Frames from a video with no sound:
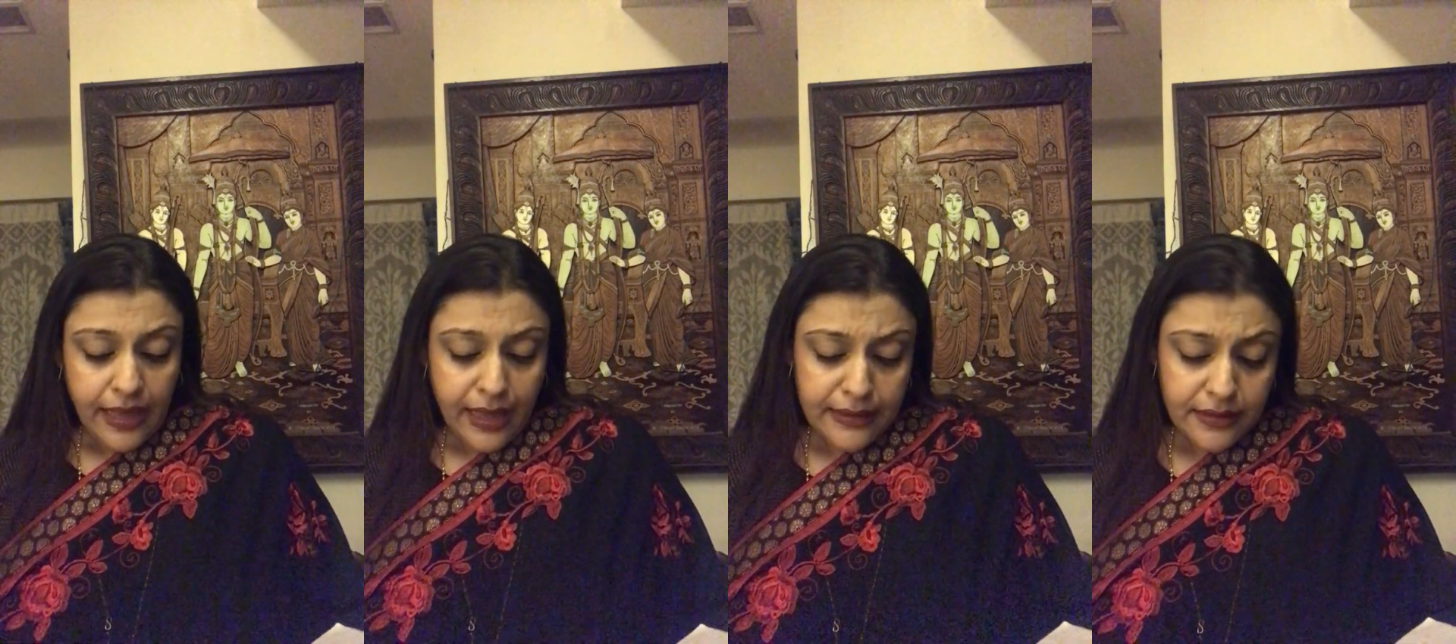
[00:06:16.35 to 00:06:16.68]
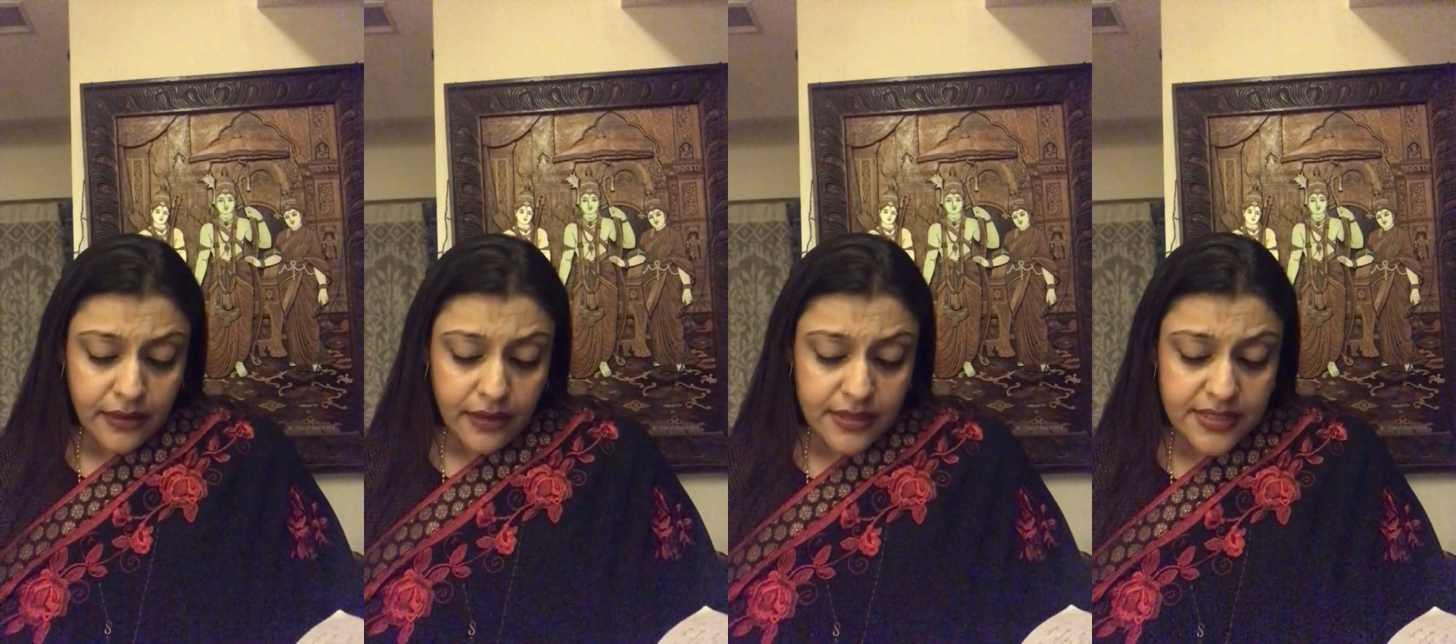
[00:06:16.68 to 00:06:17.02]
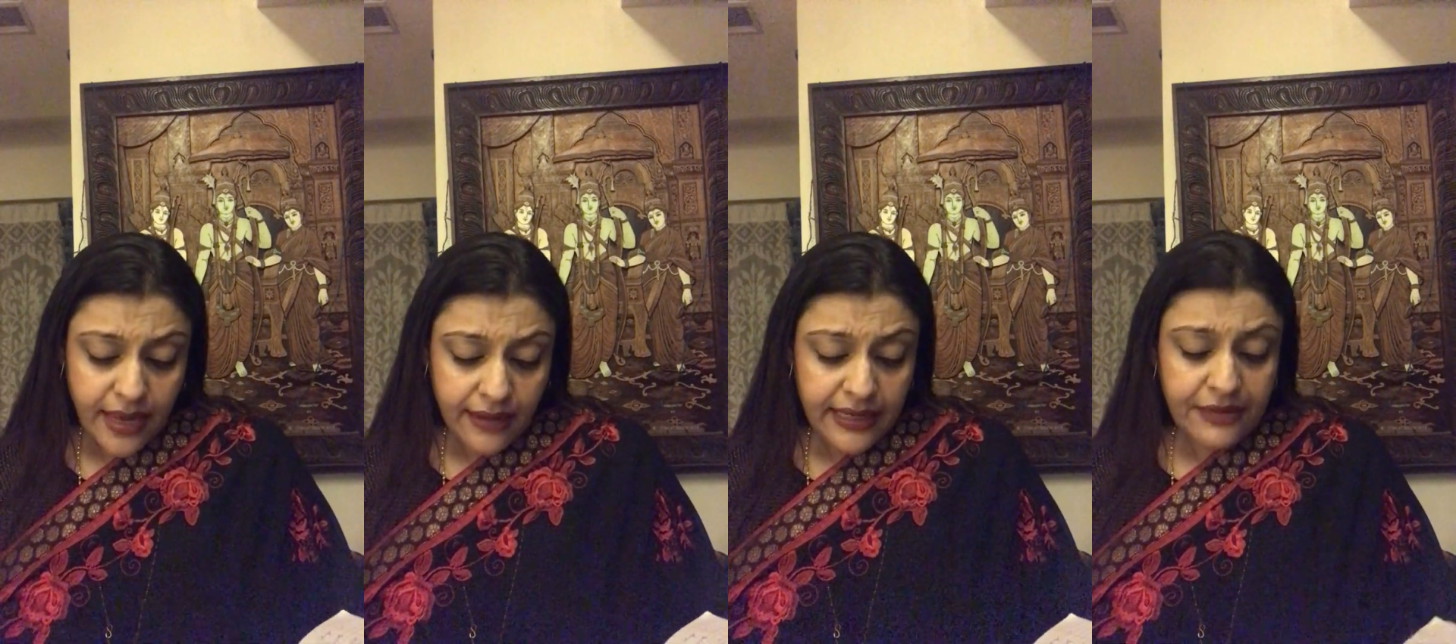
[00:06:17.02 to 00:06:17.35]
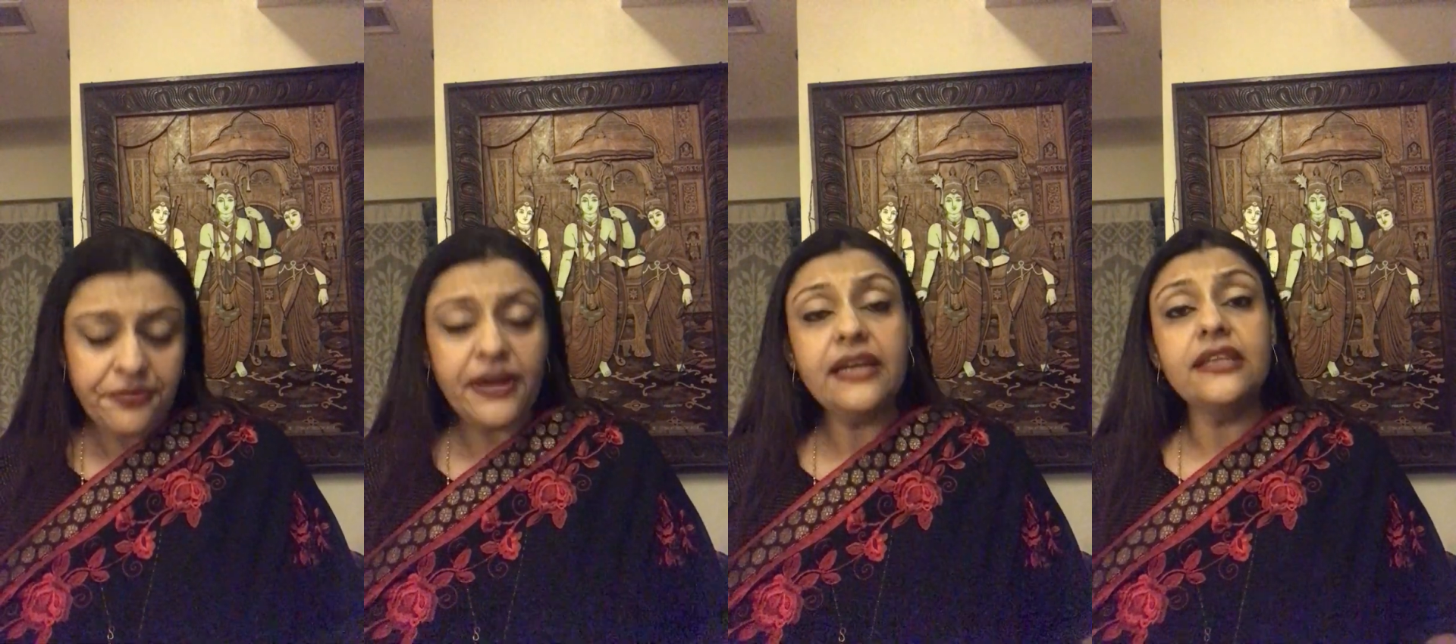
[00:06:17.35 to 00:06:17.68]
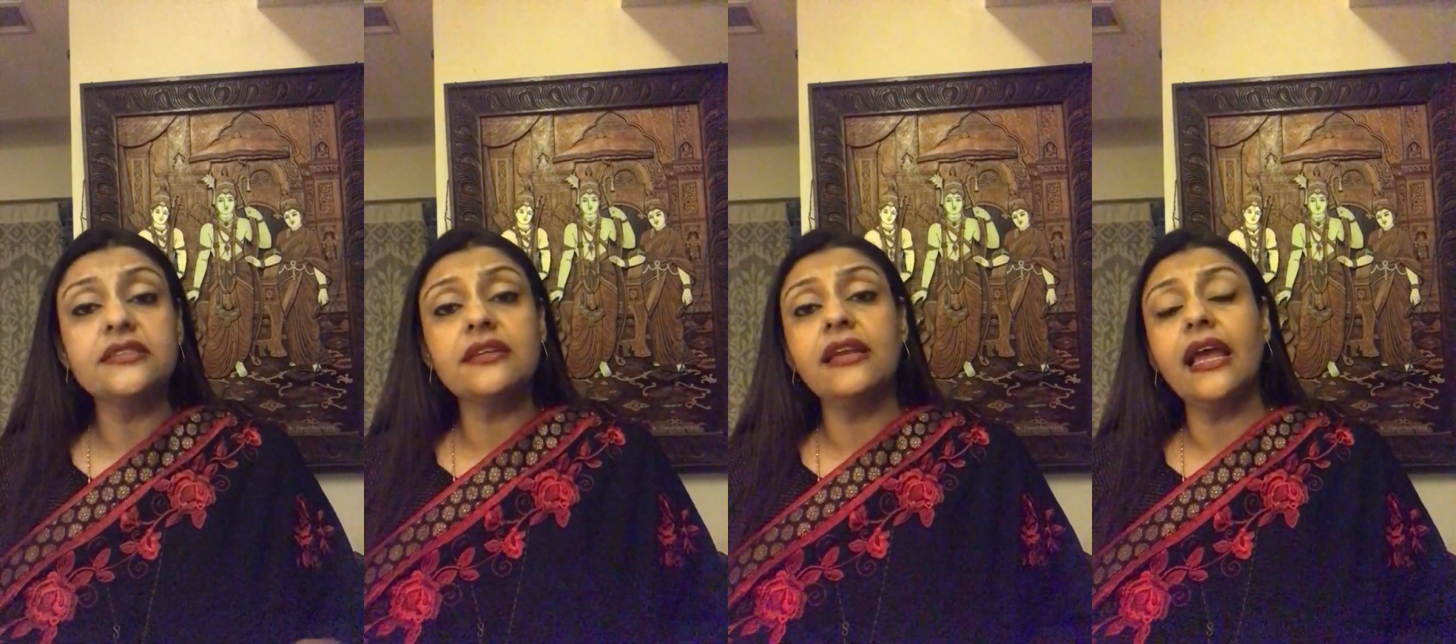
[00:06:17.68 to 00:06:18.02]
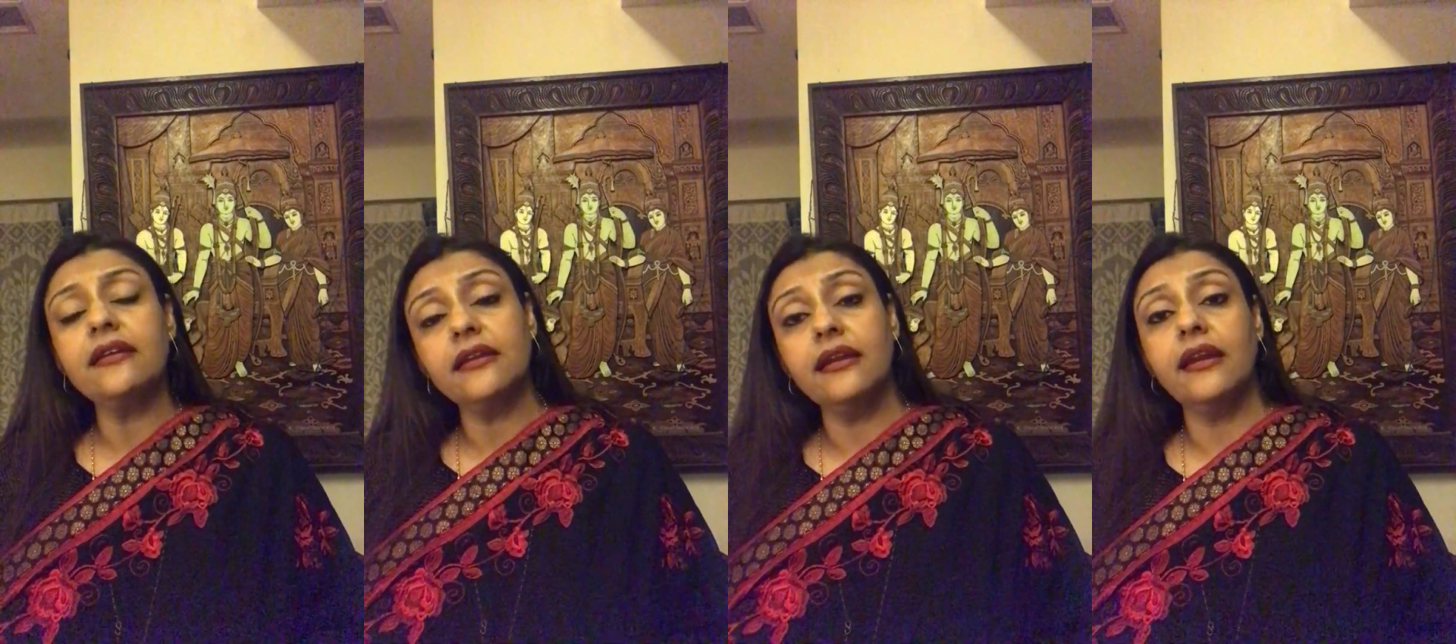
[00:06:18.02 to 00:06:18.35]
and uh, suddenly feel
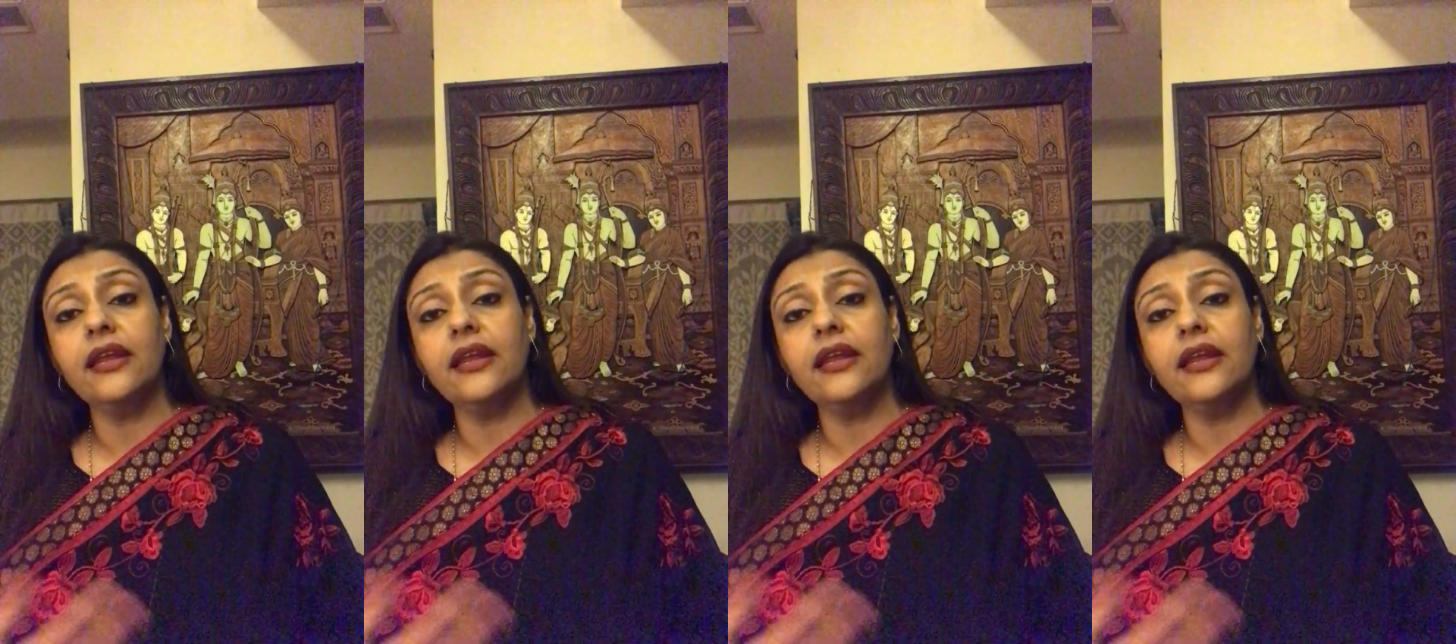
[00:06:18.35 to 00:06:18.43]
disconnected